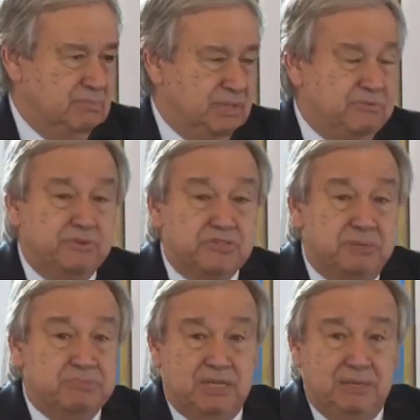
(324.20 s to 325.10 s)
and for
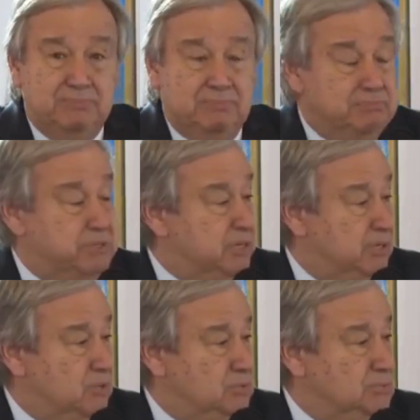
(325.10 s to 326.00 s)
some time
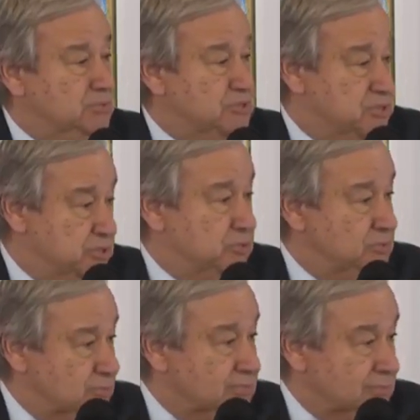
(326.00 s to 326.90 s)
below zero,
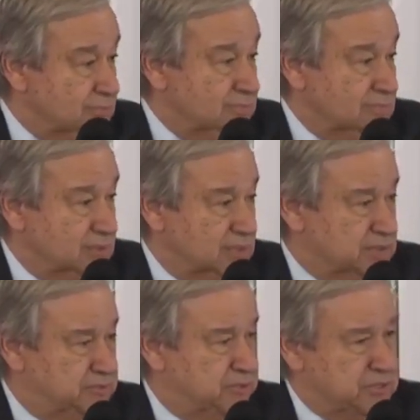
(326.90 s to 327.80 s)

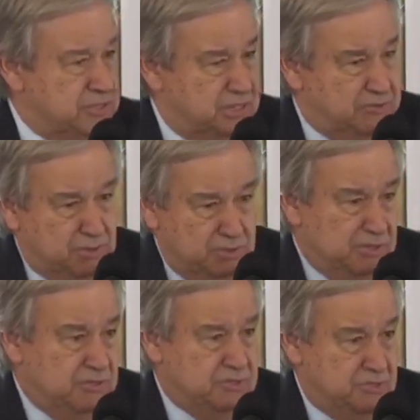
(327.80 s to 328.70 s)
and for several
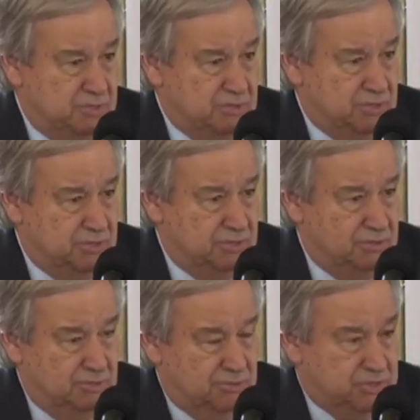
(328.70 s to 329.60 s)
years in
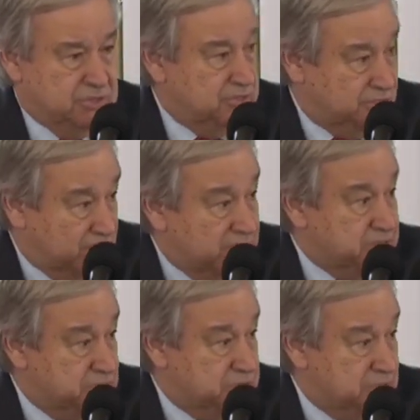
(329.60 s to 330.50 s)
the recent
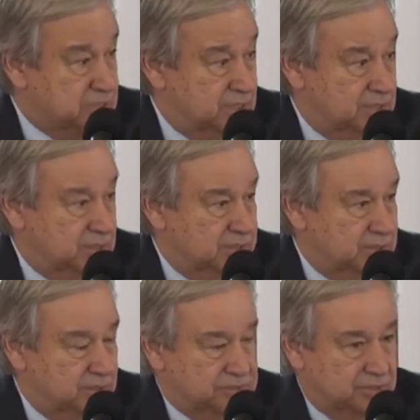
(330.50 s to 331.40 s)
crisis
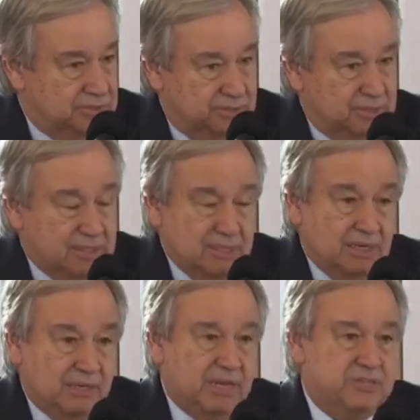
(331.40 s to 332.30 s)
until the
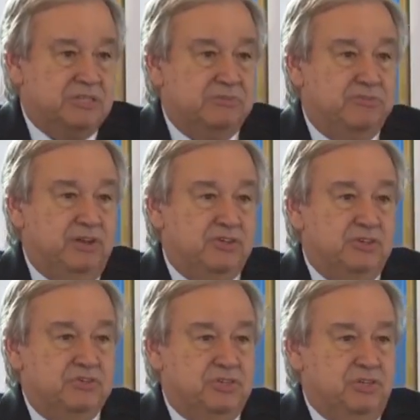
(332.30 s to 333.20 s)
last
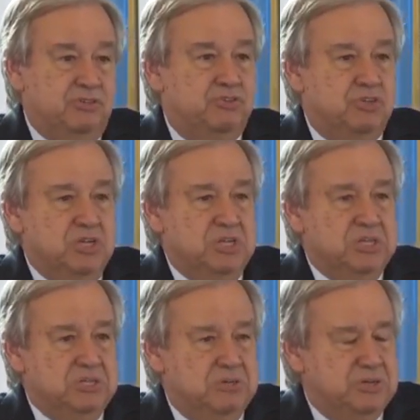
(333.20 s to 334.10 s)
inflation surge,
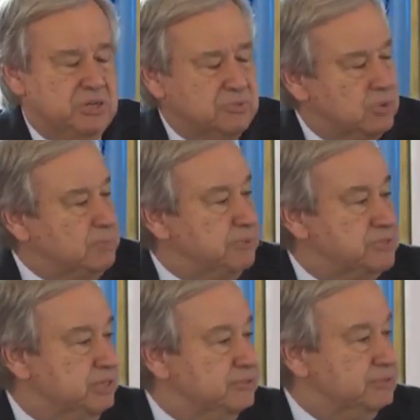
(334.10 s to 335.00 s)
around
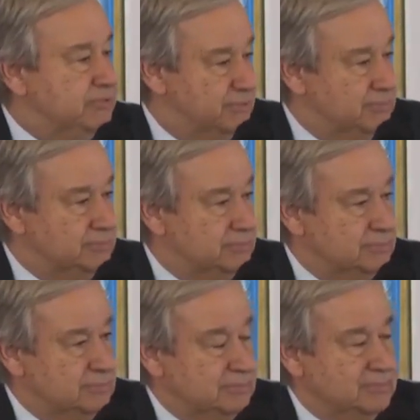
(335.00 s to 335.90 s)
1%.
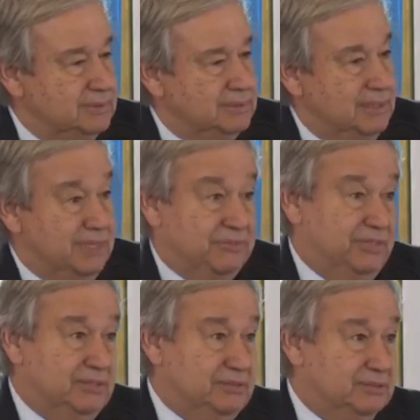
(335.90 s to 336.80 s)
I
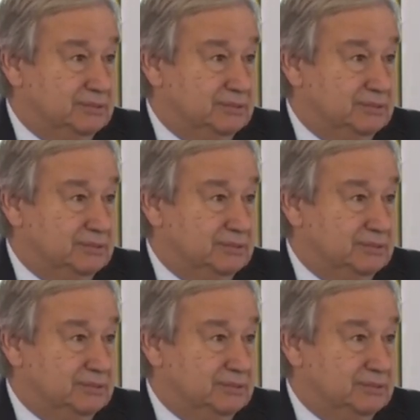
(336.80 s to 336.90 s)
think